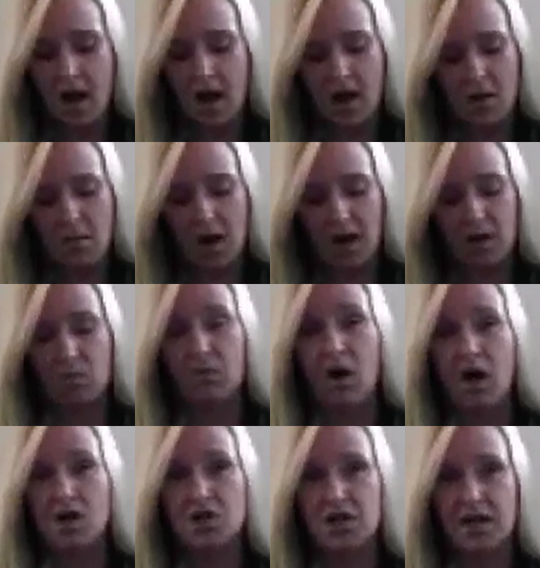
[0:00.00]
on a
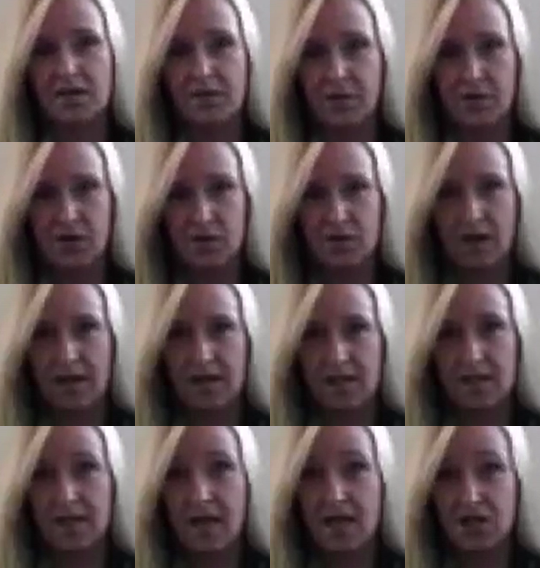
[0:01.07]
project for the
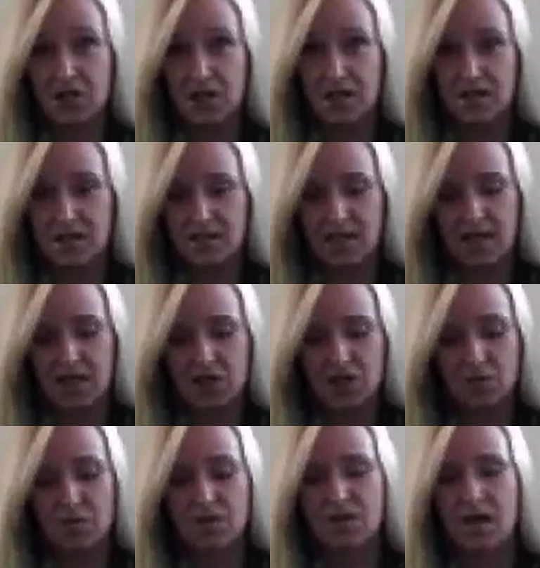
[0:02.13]
United Nations, and
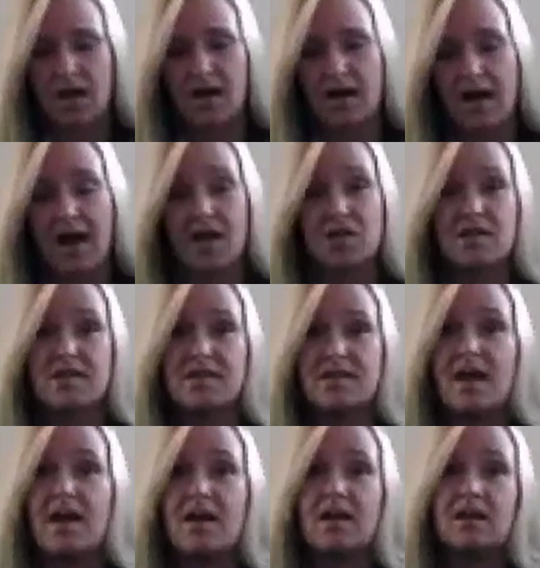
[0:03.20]
she was actually
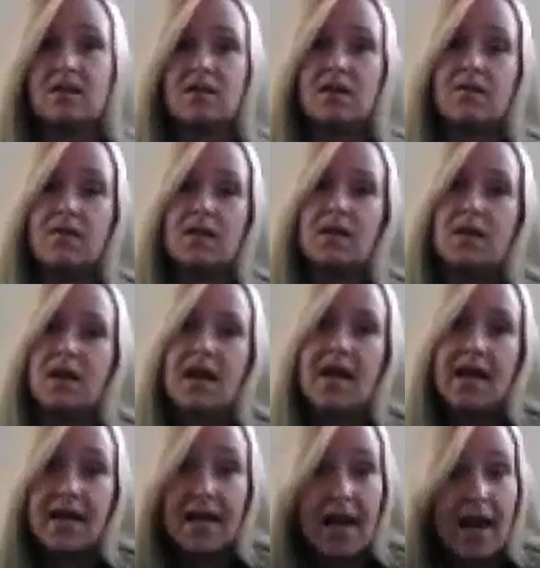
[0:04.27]
staying and living
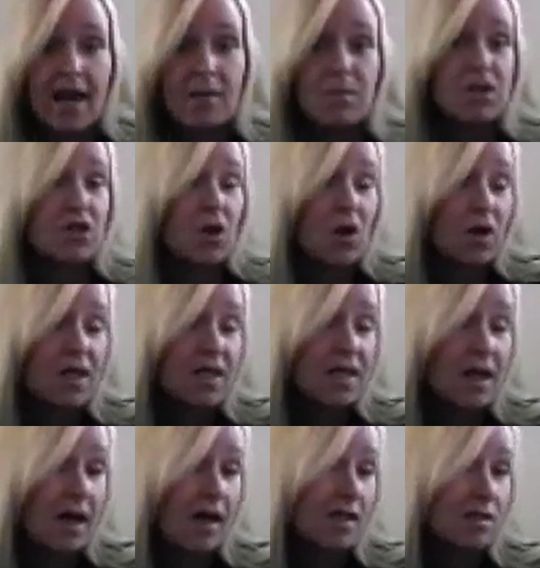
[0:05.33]
in a
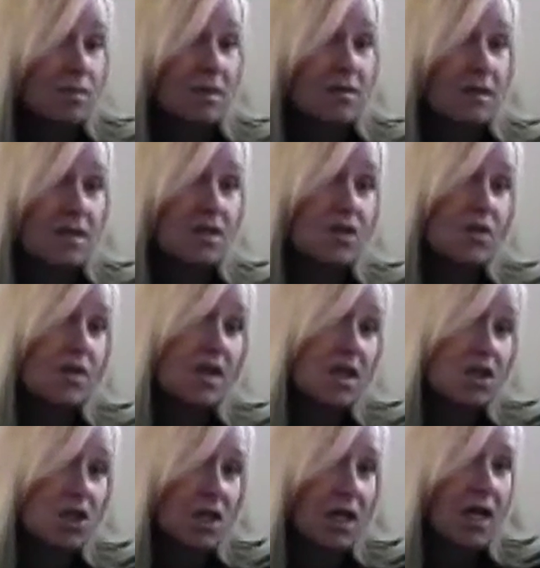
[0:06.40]
maternity hospital in
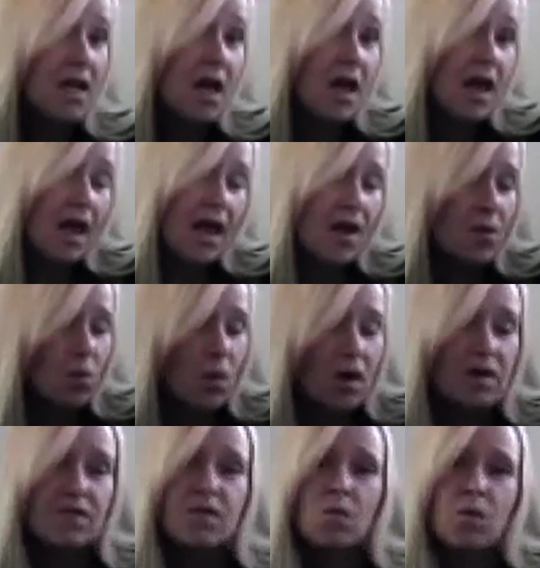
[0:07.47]
Indonesia. And
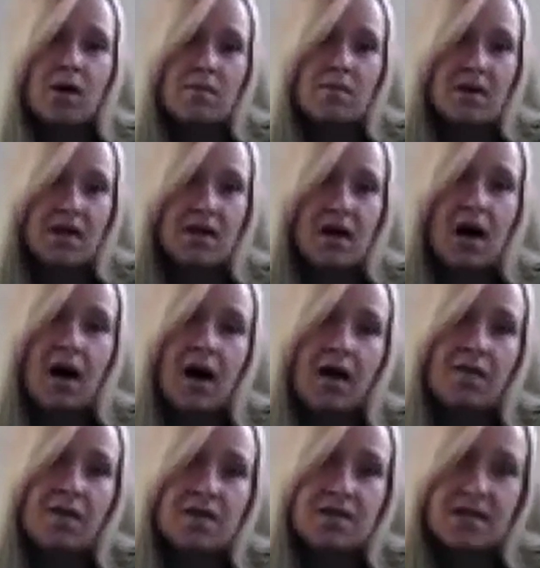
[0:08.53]
one of the women
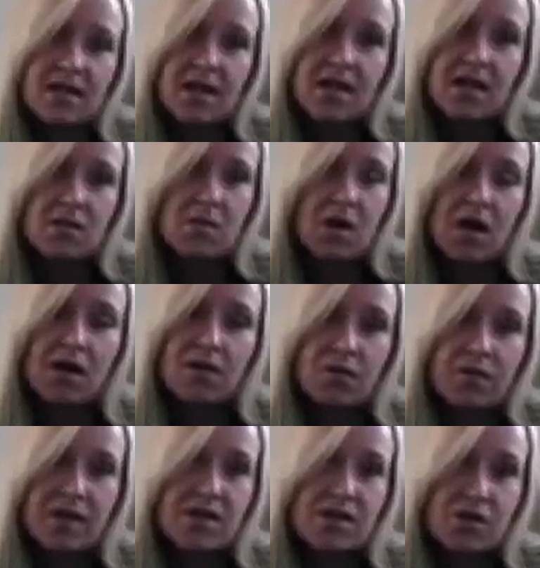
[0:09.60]
on the team, on
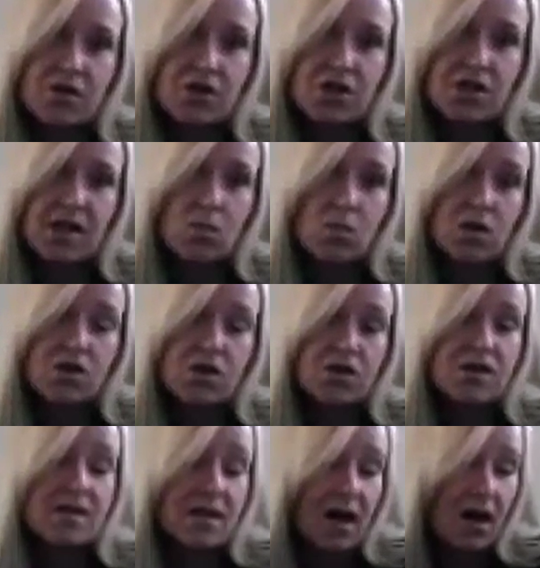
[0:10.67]
the research team, was
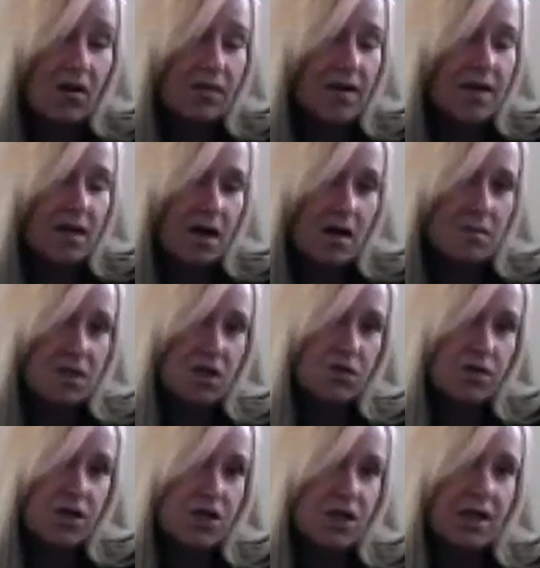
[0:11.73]
herself an
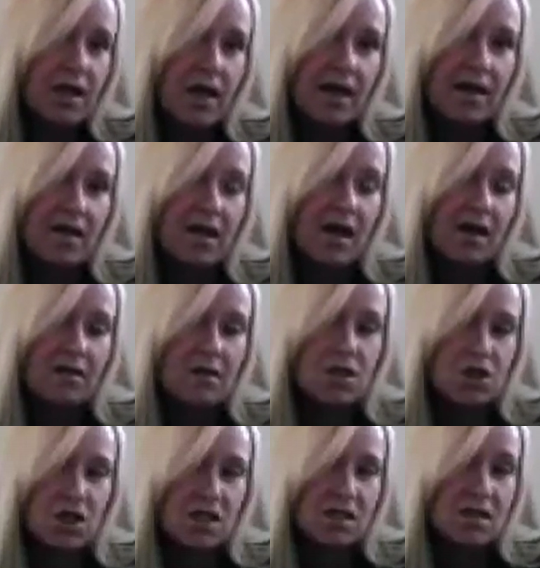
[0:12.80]
obstetrician and
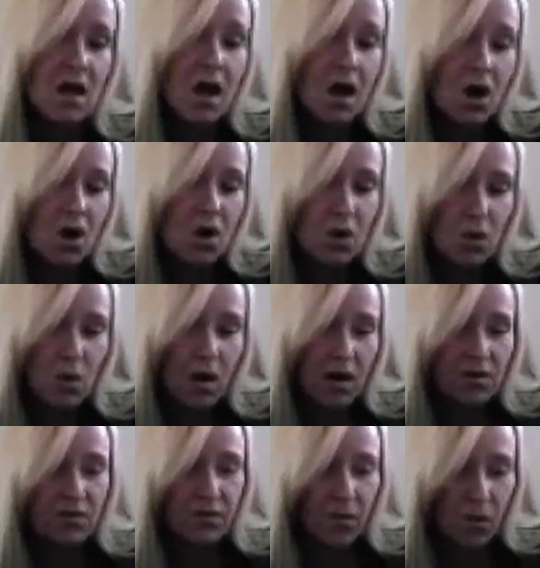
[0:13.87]
gynecologist who
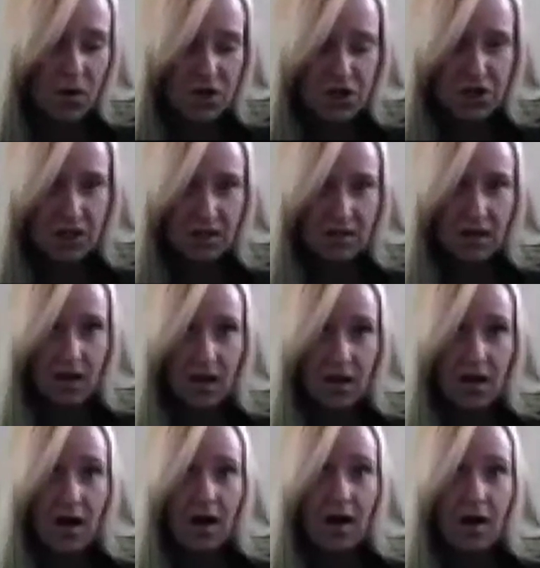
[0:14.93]

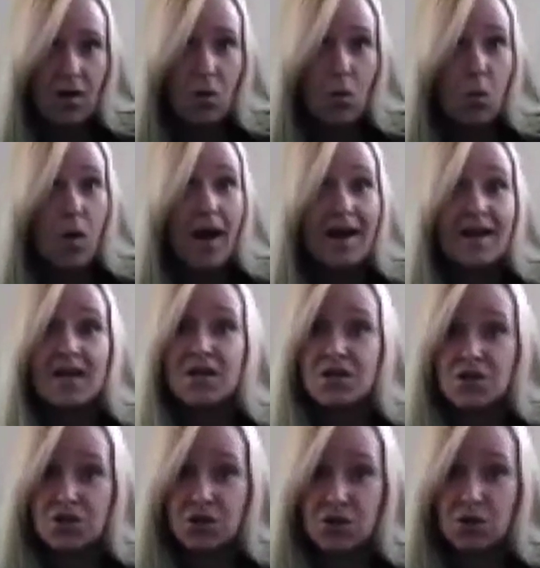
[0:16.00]
unfortunately went
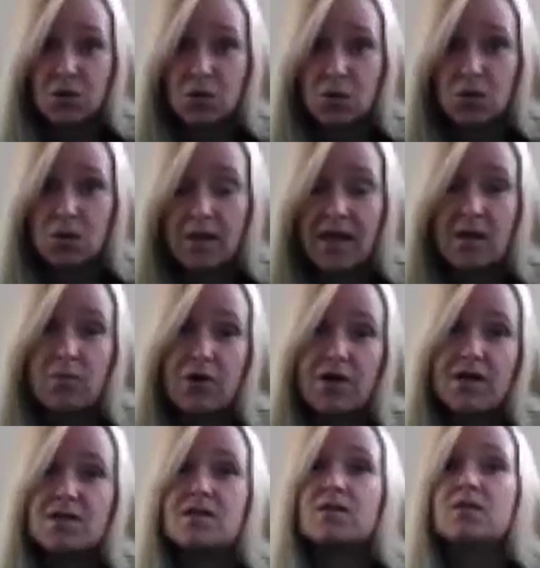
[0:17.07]
into
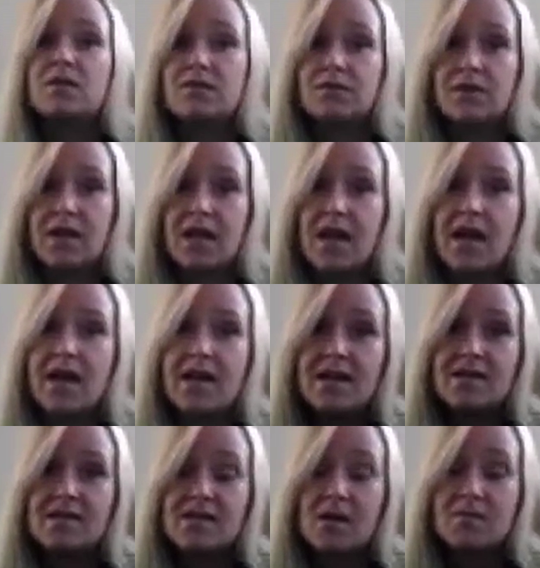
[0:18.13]
labor and delivery
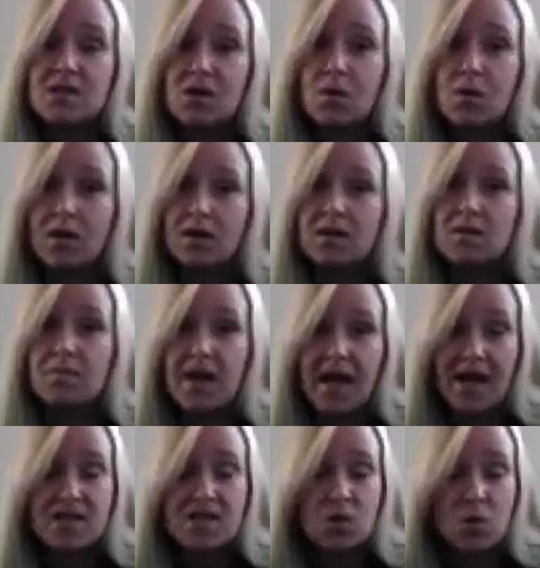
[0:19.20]
and subsequently
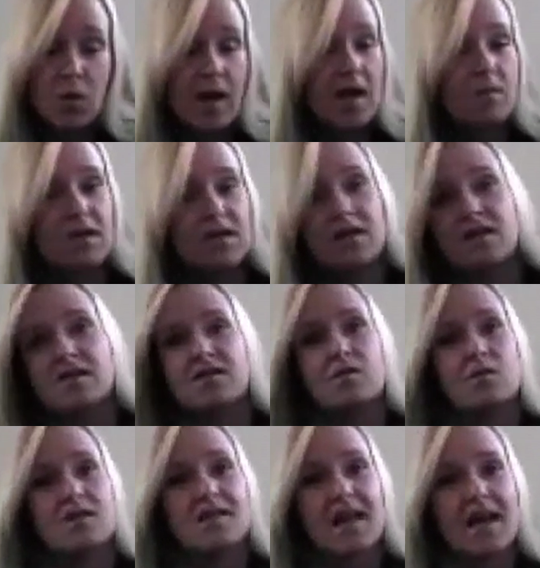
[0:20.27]
passed away because there
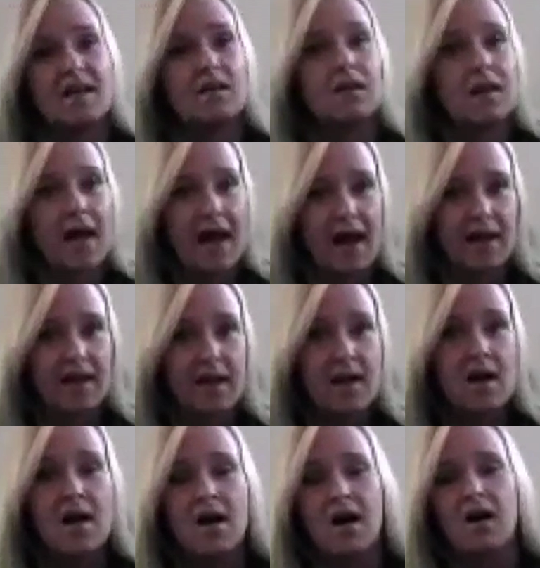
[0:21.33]
was a lack
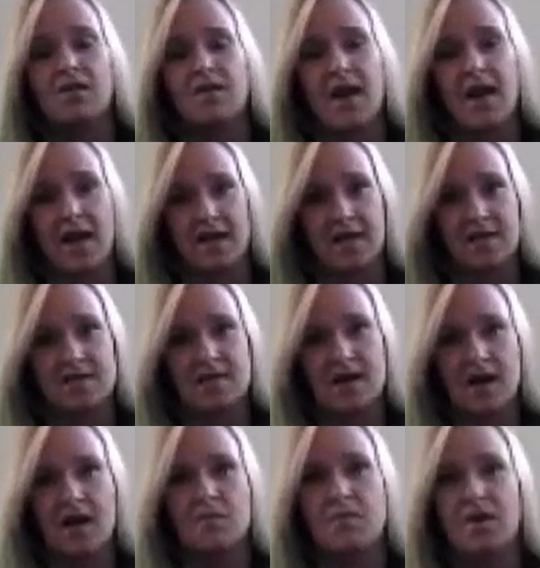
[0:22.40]
of any
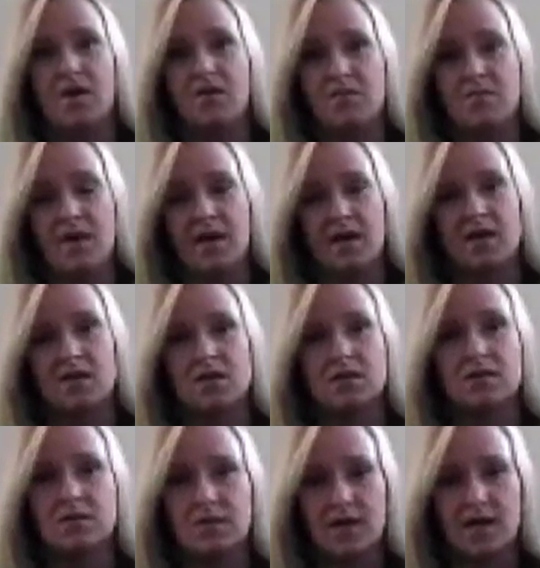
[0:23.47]
type of
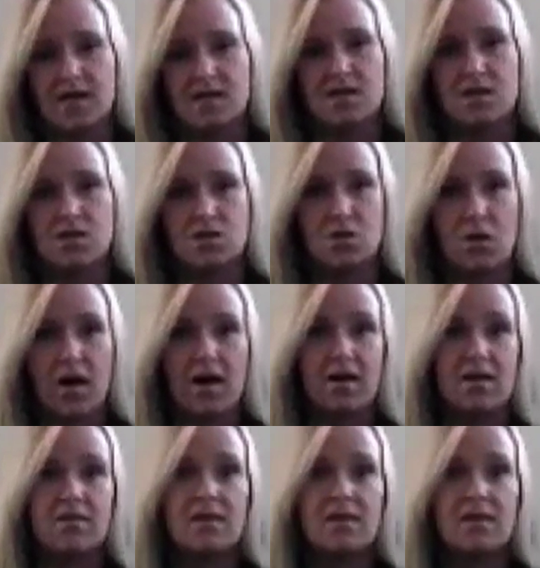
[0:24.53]
medical devices or